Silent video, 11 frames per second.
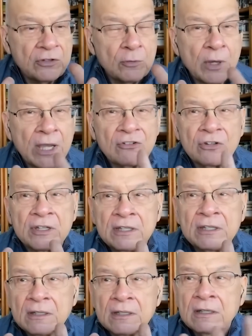you
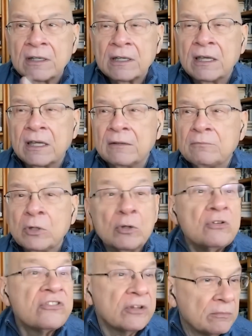actually
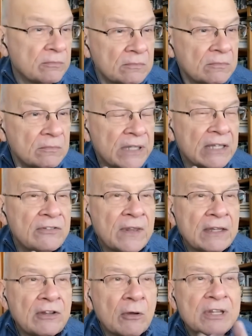lose them.
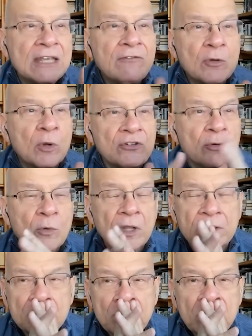They don't give you what you
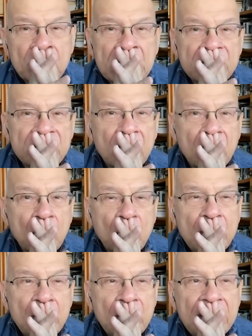want. So
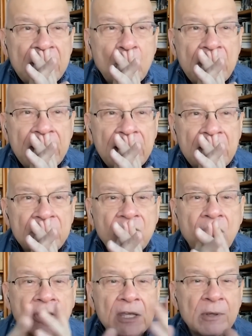we were in a way
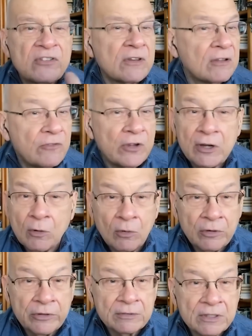talking about something very
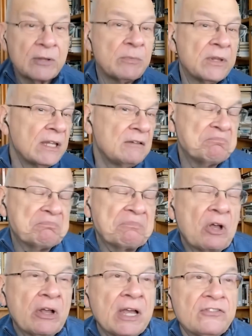old. It's something that
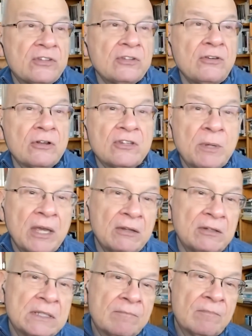Augustine talked
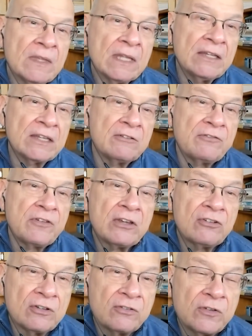about in the
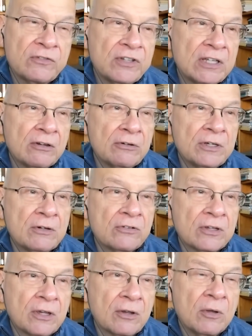Confessions 1,500
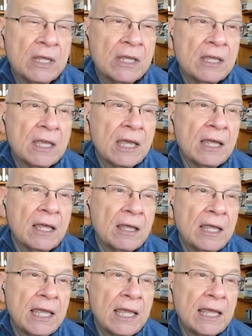years ago.
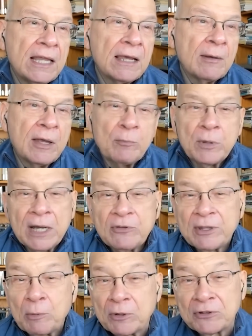But I
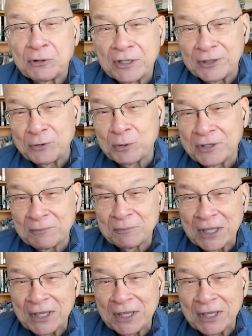was able to turn it into